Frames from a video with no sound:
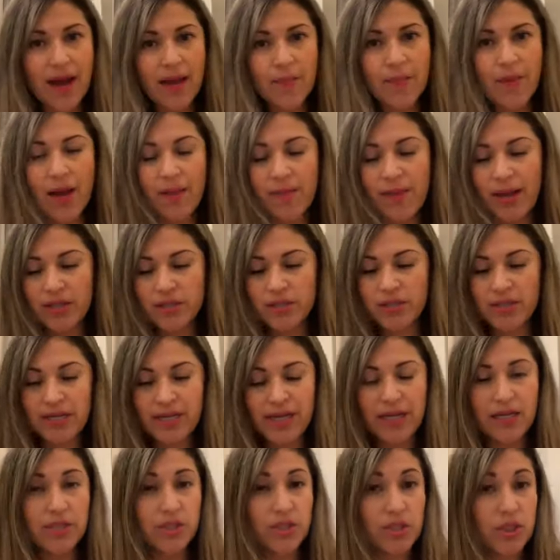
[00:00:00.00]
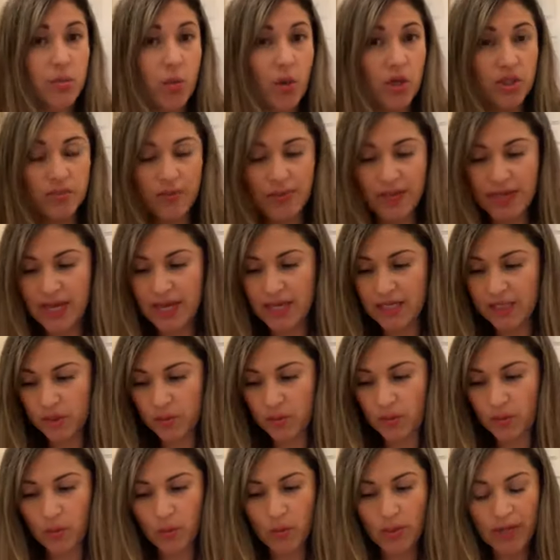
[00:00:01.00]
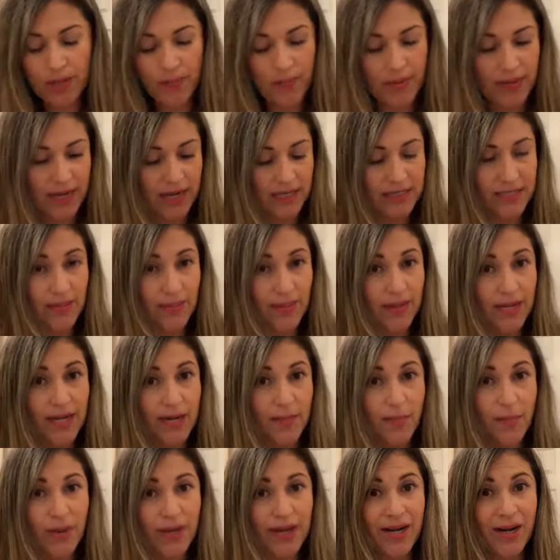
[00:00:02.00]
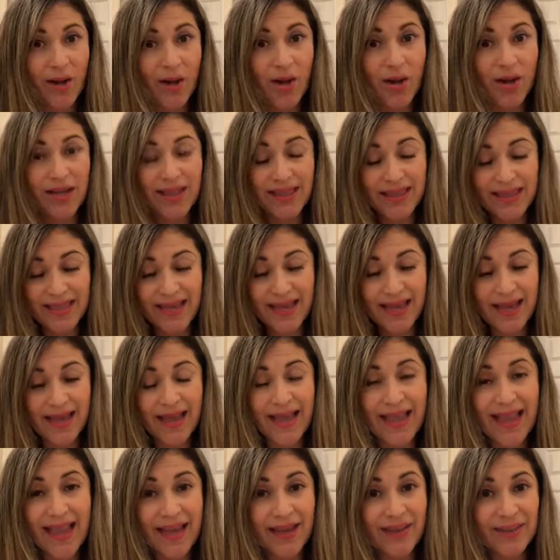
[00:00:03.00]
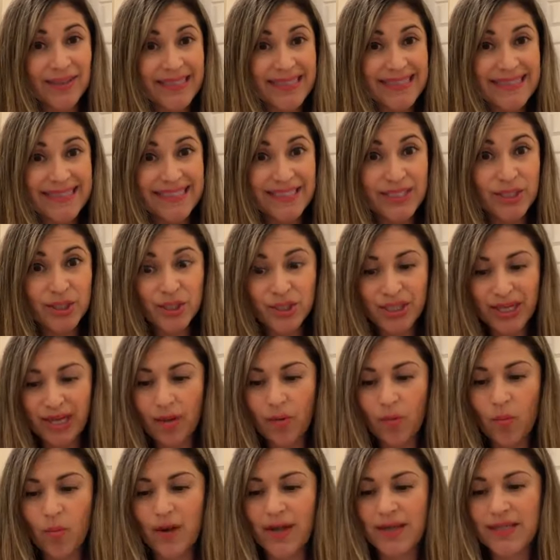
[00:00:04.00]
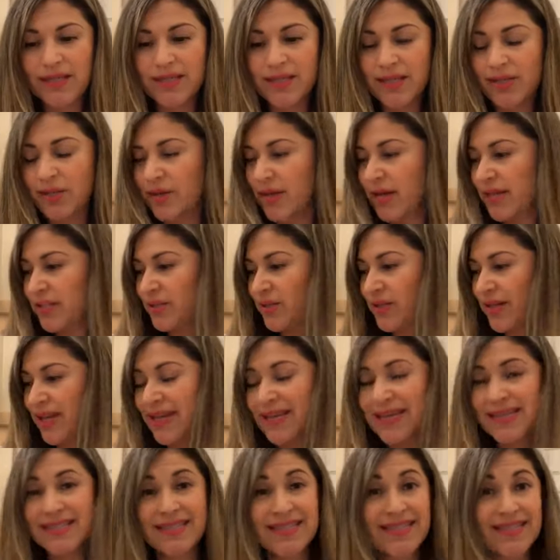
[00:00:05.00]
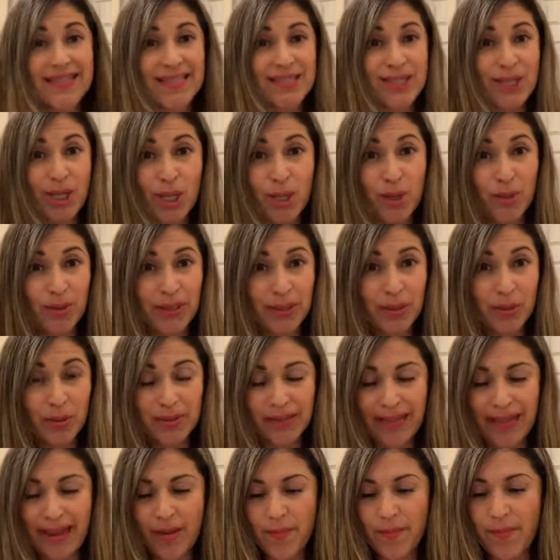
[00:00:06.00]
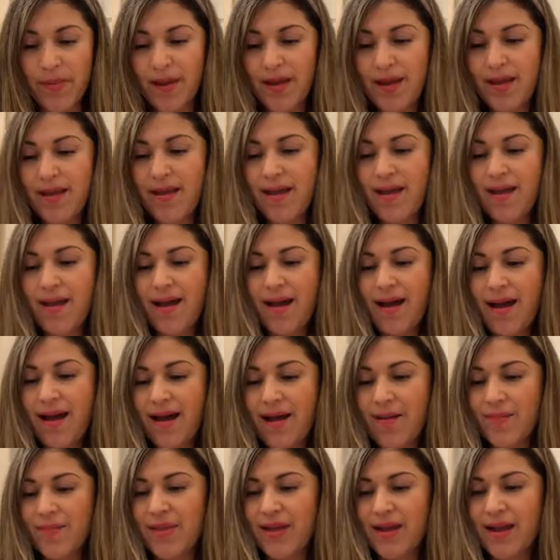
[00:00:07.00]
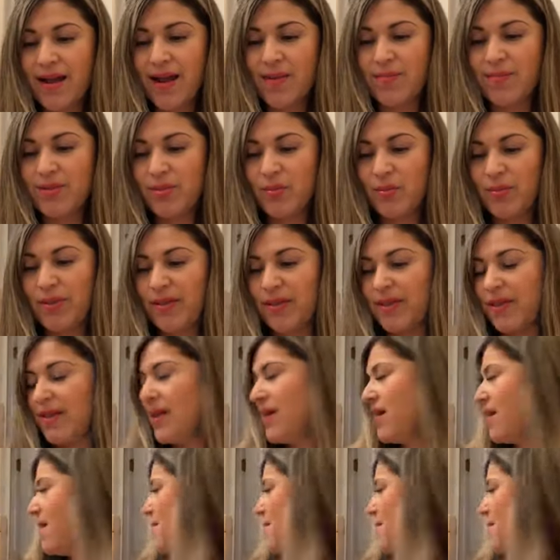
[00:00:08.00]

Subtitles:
I'm actually going to just wash my hands real quick because I'm going to put on the LED gel ones, and you guys are going to see this cute little lamp that comes with,